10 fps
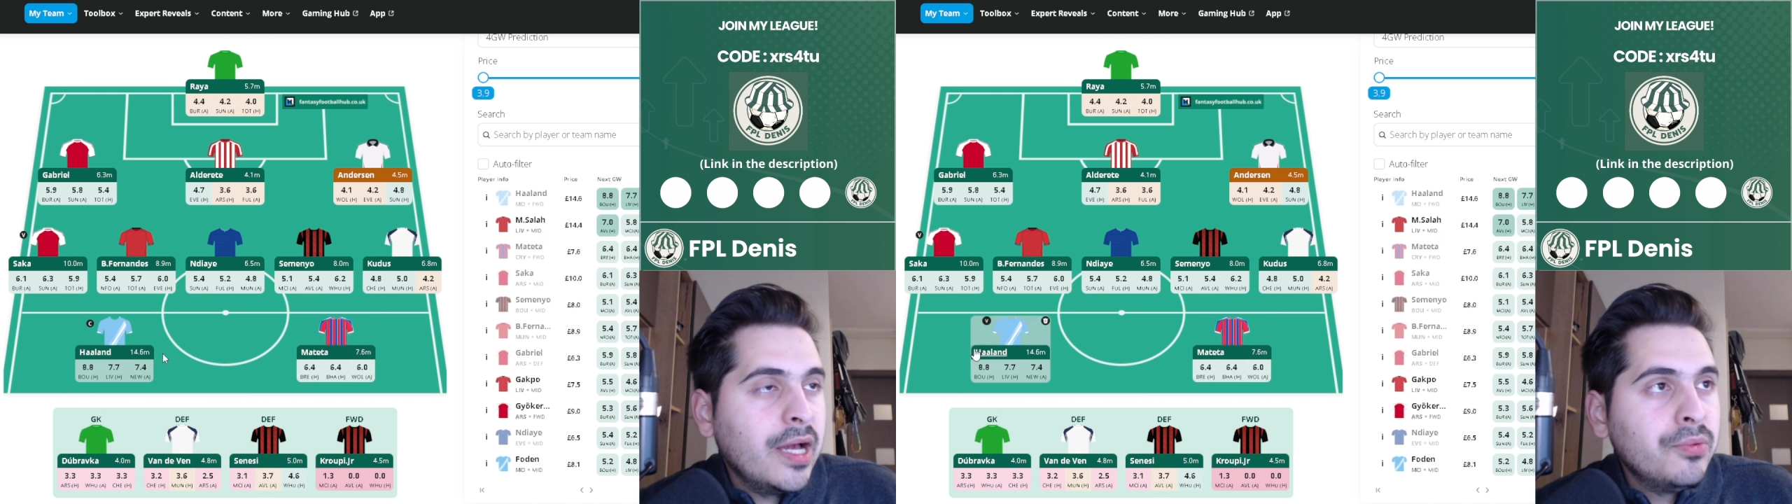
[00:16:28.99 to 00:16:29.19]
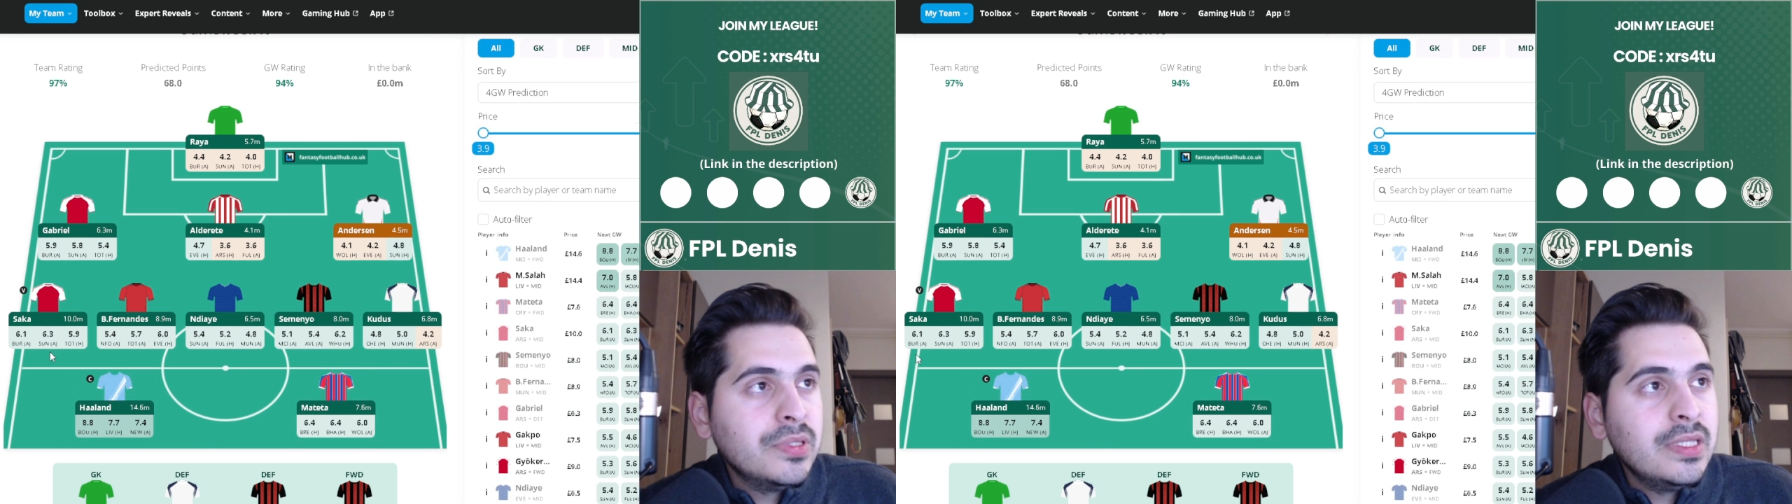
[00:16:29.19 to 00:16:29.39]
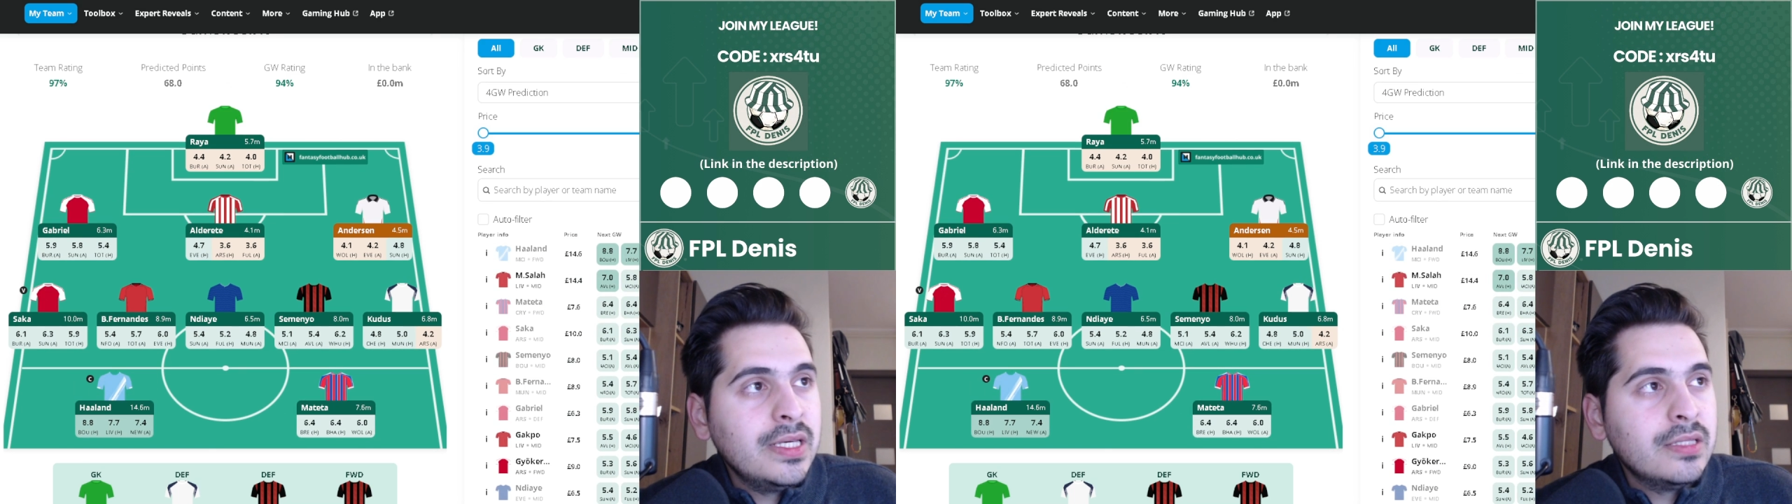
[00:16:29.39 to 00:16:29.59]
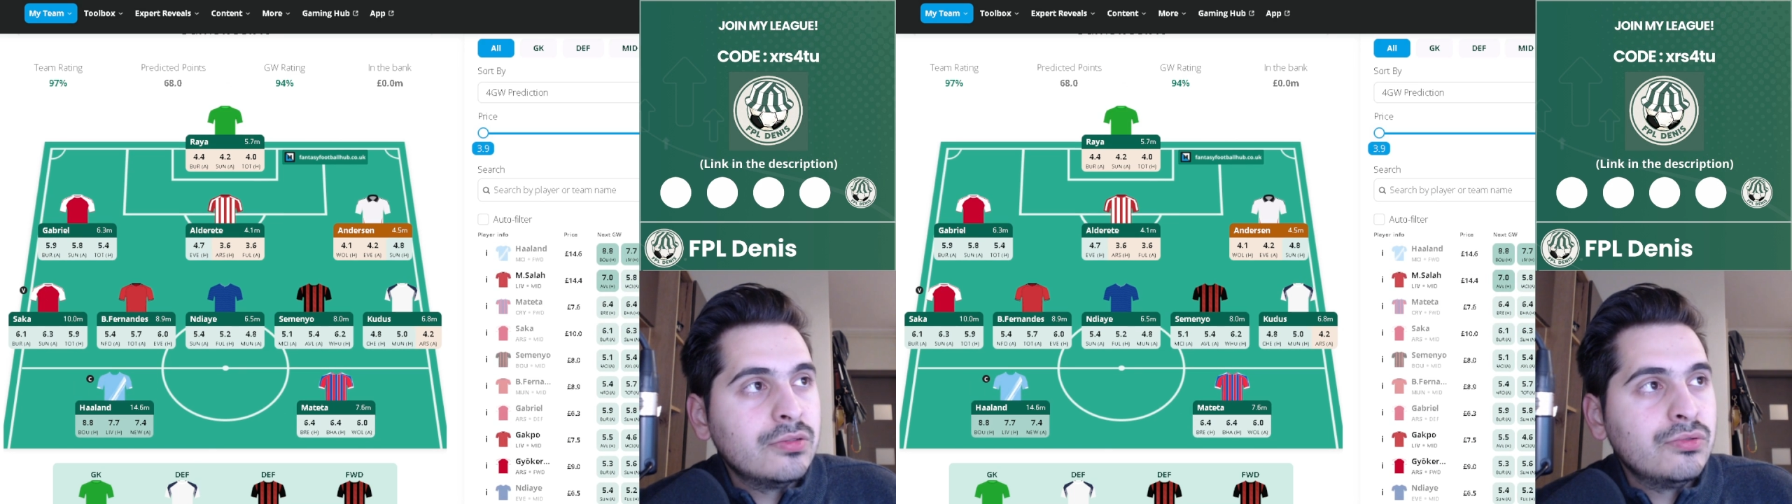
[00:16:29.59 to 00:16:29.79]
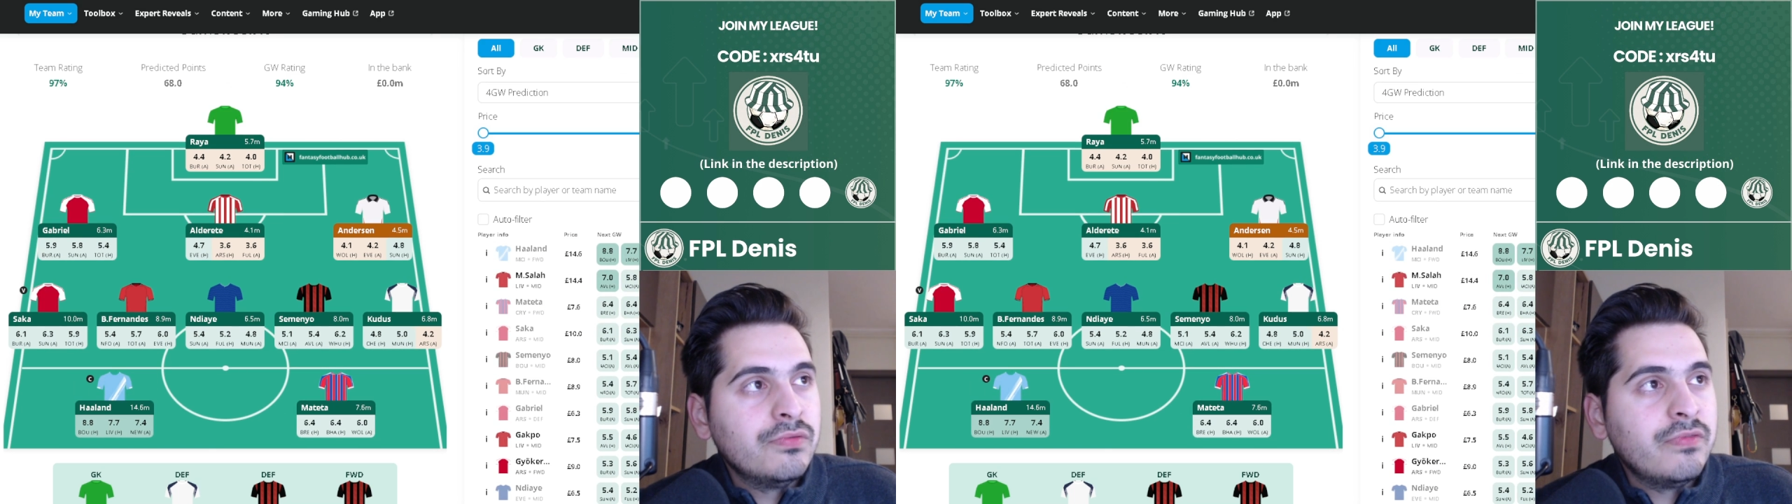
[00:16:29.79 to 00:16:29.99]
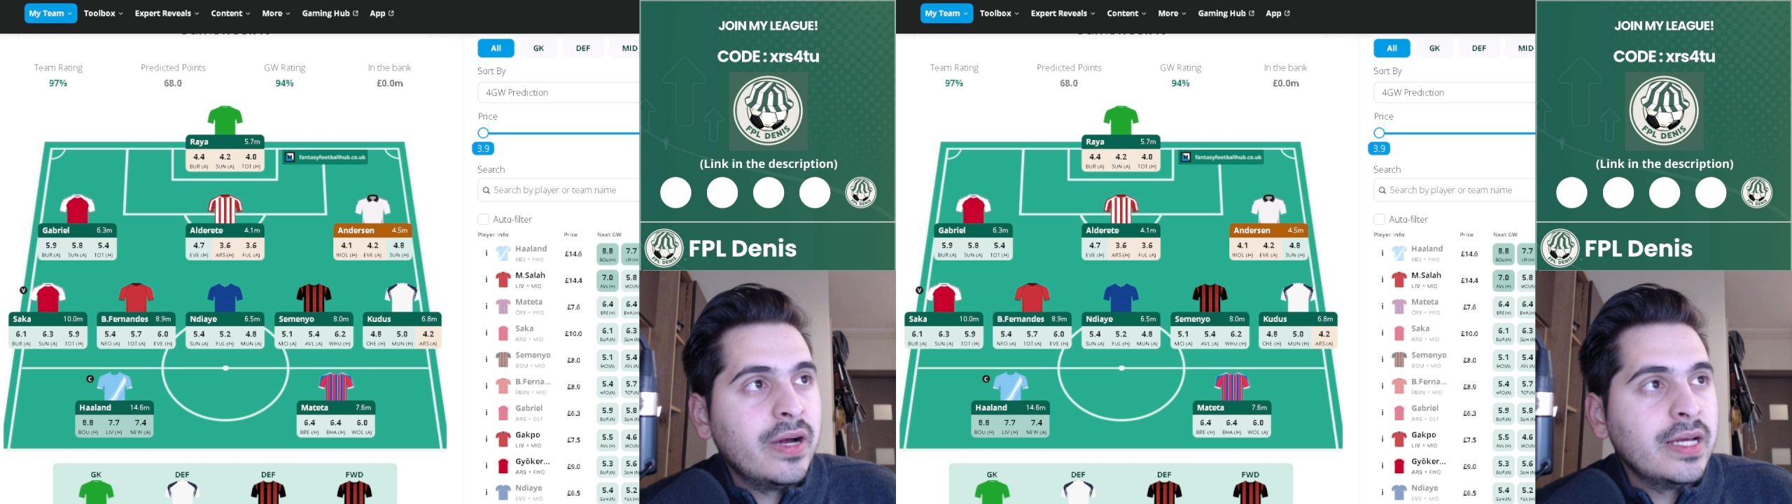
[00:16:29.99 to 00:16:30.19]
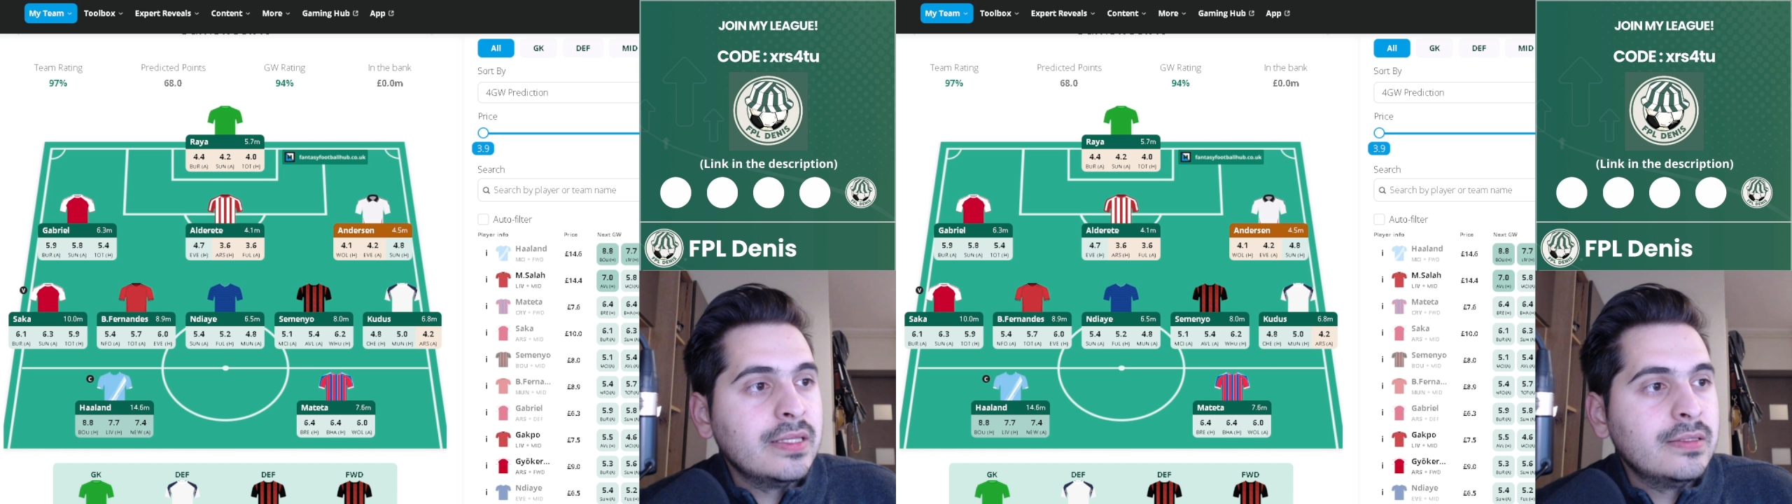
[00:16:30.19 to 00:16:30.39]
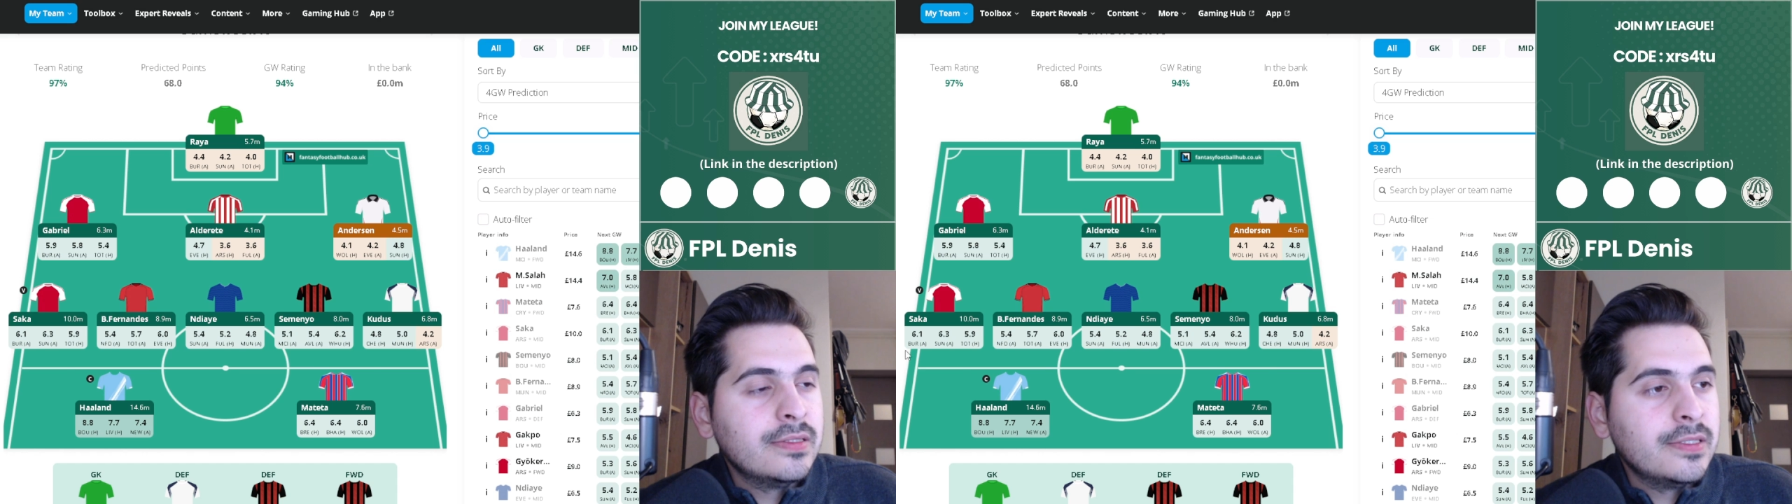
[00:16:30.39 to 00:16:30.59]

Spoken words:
would need to find